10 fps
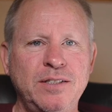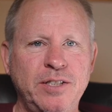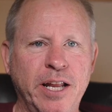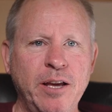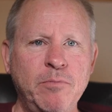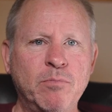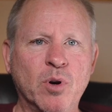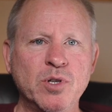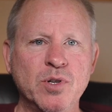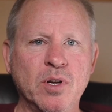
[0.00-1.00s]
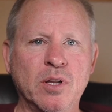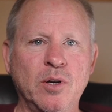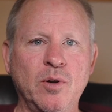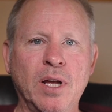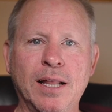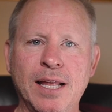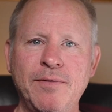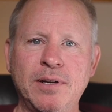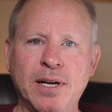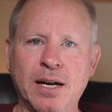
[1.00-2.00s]
Today, Porsches include
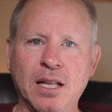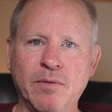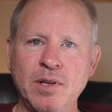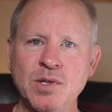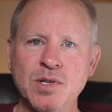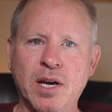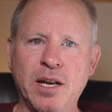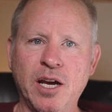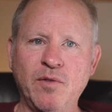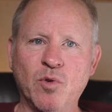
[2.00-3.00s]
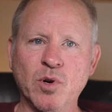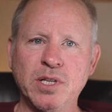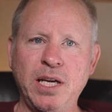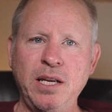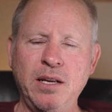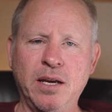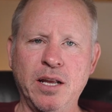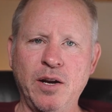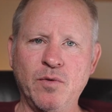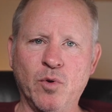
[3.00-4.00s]
11 911s, a 914, a
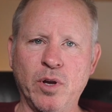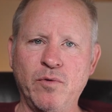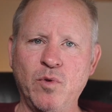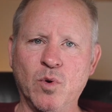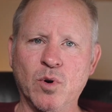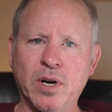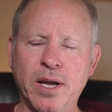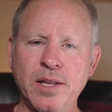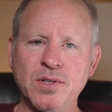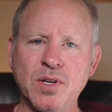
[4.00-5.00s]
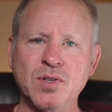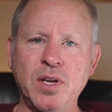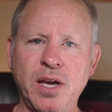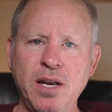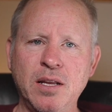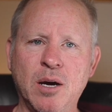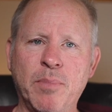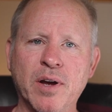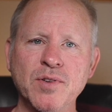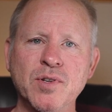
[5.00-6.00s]
944, a 968, a
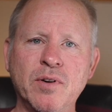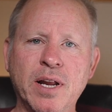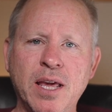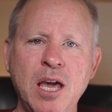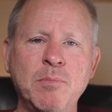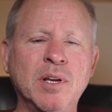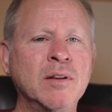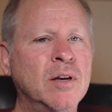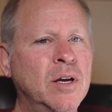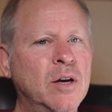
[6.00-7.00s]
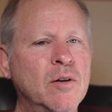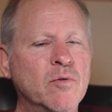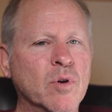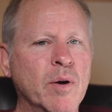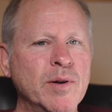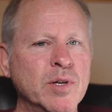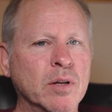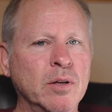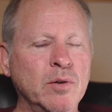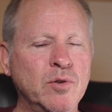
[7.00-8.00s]
Boxster, and a Cayman. Ferraris
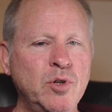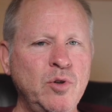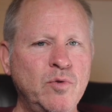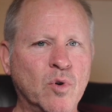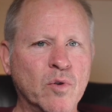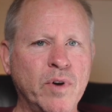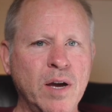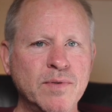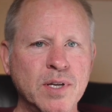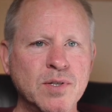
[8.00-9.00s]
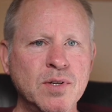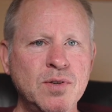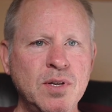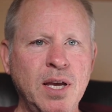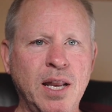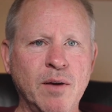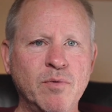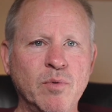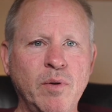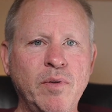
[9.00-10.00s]
include two 456s, an
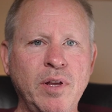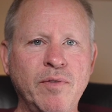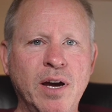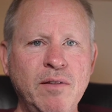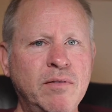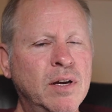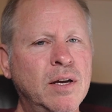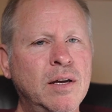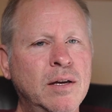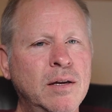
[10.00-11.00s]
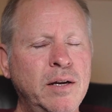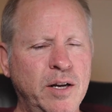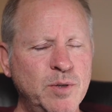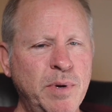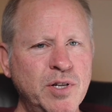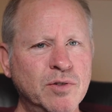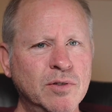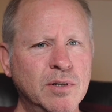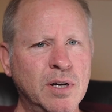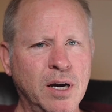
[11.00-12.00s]
F355, and a
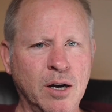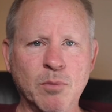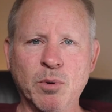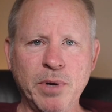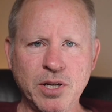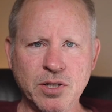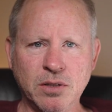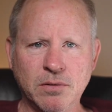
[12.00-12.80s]
special honorable mention.